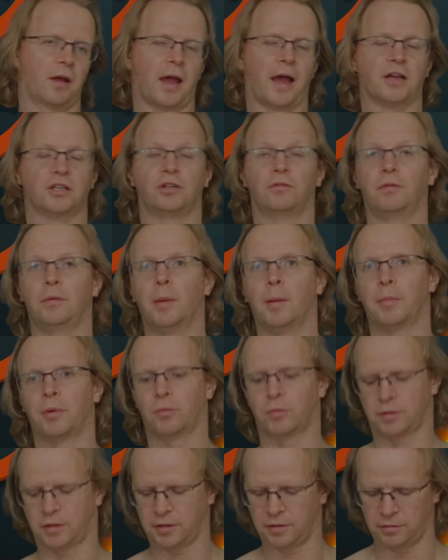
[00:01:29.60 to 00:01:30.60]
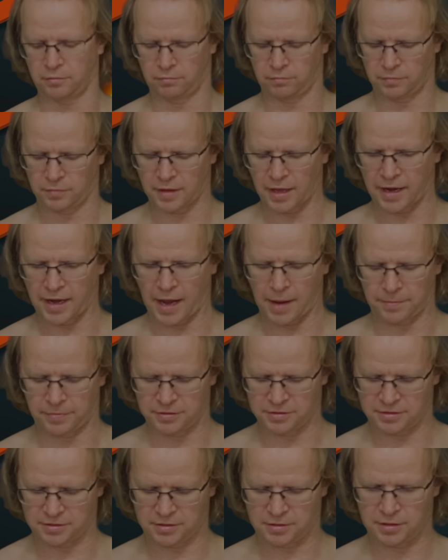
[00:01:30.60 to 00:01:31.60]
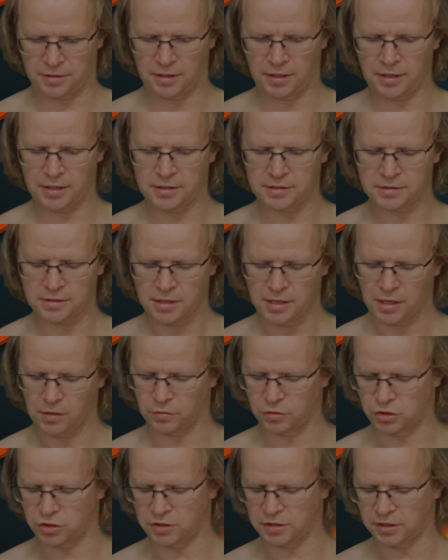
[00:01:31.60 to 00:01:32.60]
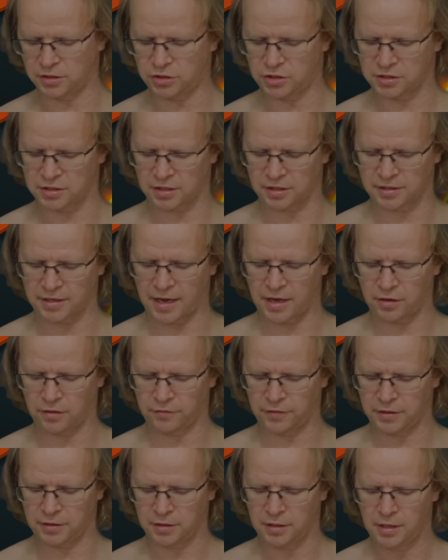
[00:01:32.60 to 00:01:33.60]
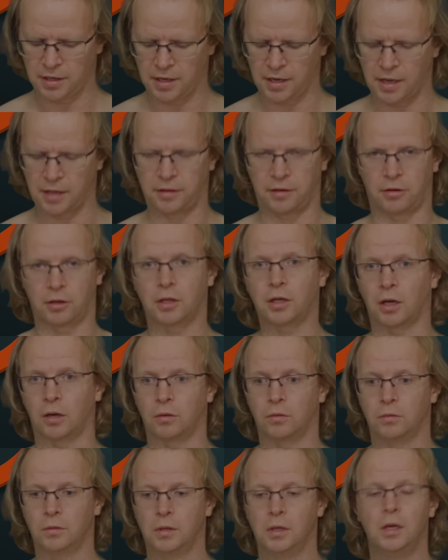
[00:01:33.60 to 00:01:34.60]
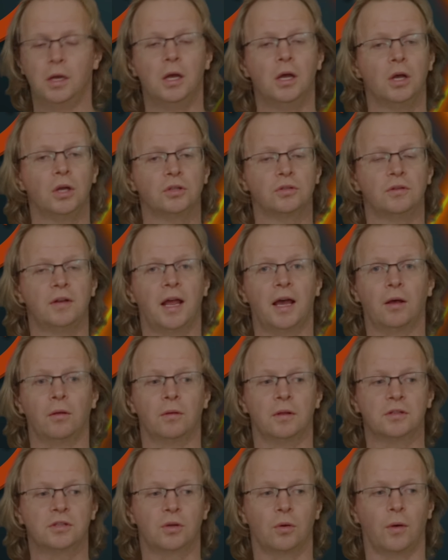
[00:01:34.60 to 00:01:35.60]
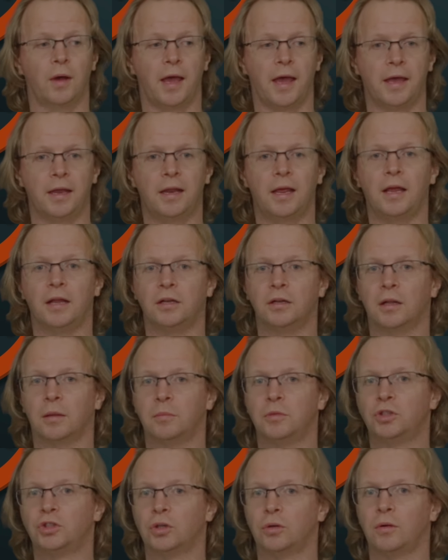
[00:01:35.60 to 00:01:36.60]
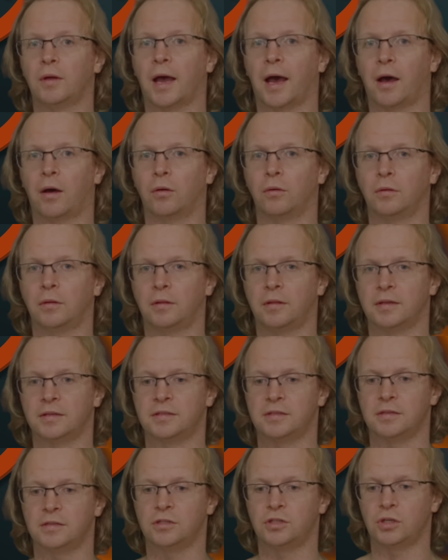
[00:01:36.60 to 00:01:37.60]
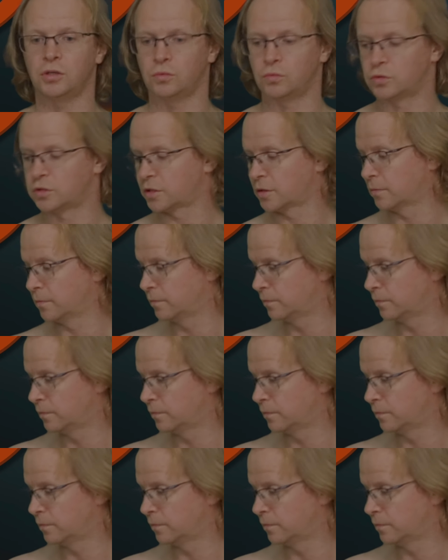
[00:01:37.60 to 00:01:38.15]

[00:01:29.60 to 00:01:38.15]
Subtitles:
actually remember what that app is. Once you're done, just click out of it, and there you go. So now let's go ahead and let me show you how this is used.